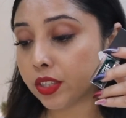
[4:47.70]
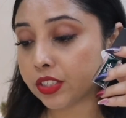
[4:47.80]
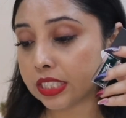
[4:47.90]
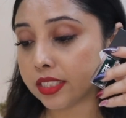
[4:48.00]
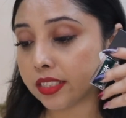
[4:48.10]
one
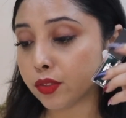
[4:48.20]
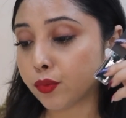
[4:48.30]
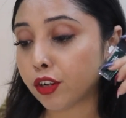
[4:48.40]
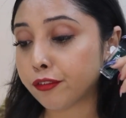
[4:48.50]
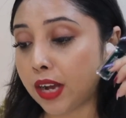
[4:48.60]
retails
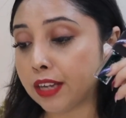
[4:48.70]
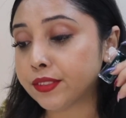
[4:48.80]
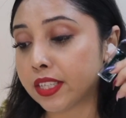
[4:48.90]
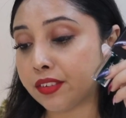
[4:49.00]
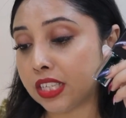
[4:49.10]
for
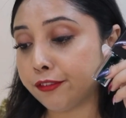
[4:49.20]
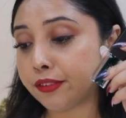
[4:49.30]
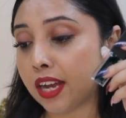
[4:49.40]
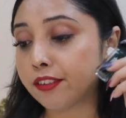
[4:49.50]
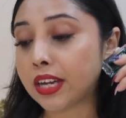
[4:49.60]

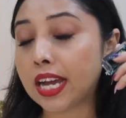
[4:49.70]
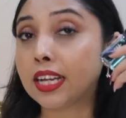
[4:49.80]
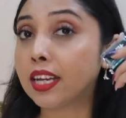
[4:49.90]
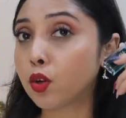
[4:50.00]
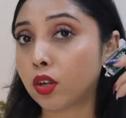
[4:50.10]
$575 and
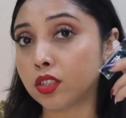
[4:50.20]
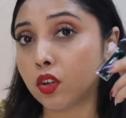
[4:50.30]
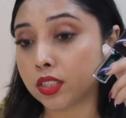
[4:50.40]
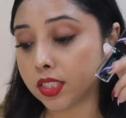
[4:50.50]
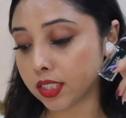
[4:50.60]
I got it
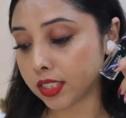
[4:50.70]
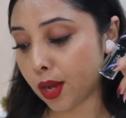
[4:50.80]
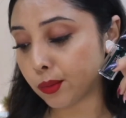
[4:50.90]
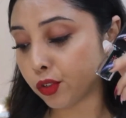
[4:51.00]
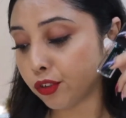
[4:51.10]
on a
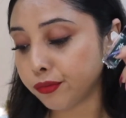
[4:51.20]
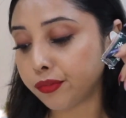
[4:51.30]
discount of